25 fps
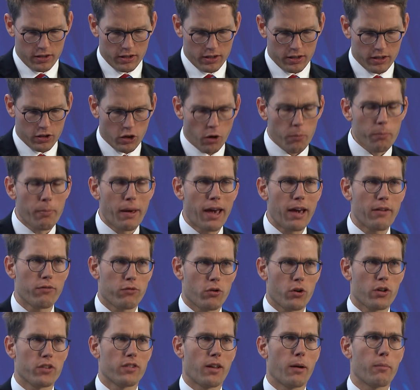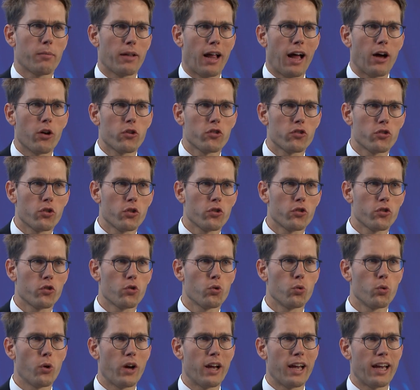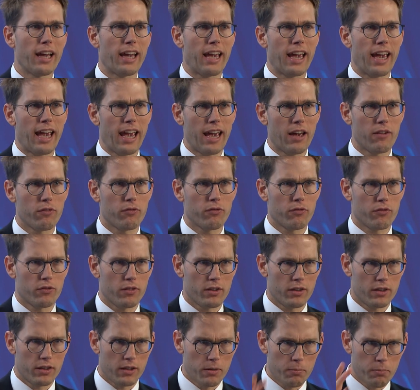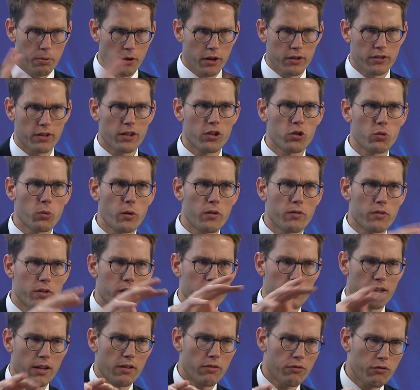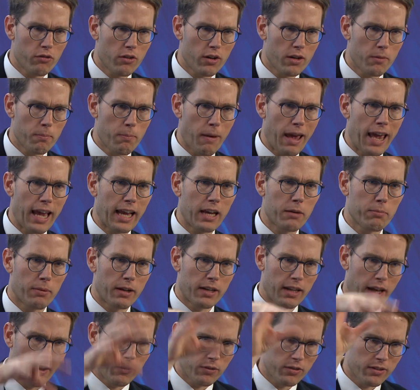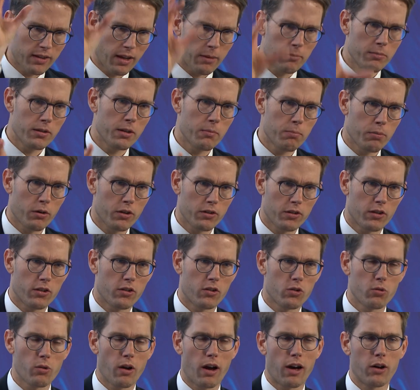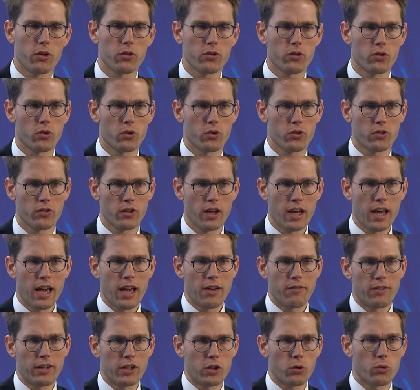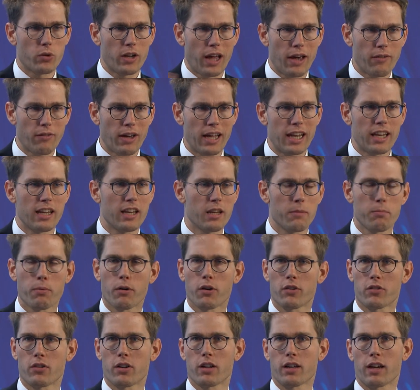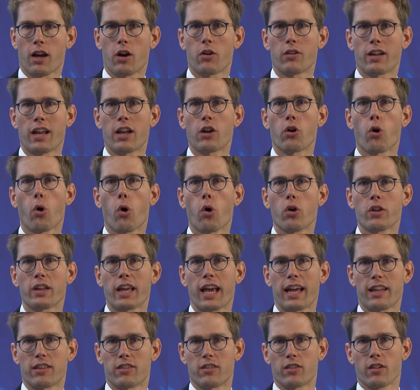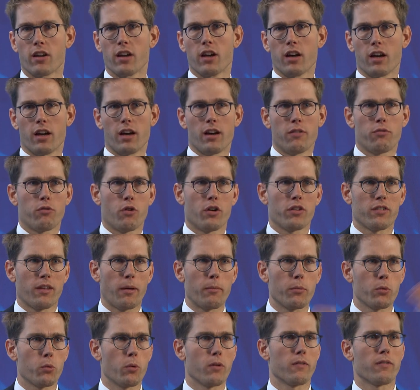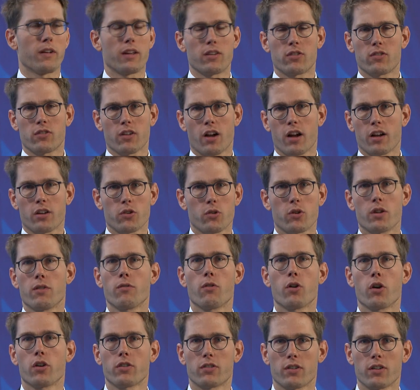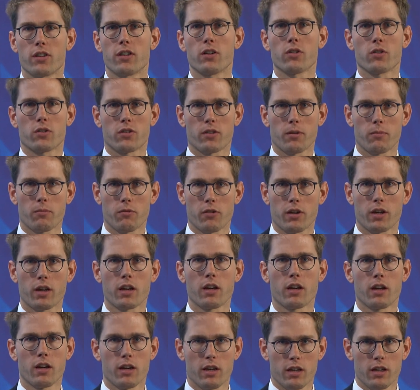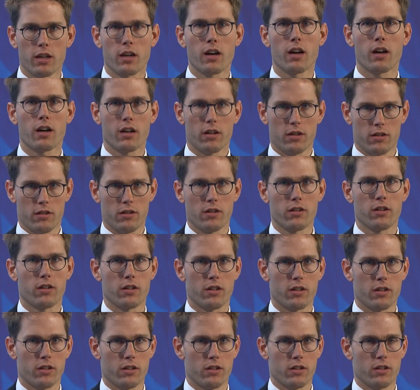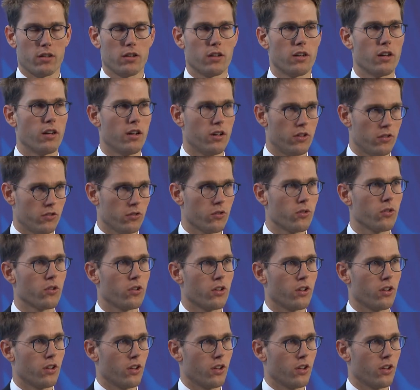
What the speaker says: compare, for example, households who have deposits with a different bank but have some deposits to households that don't have any deposit account at all yet, for example, when they start university or something. Yeah, that's good.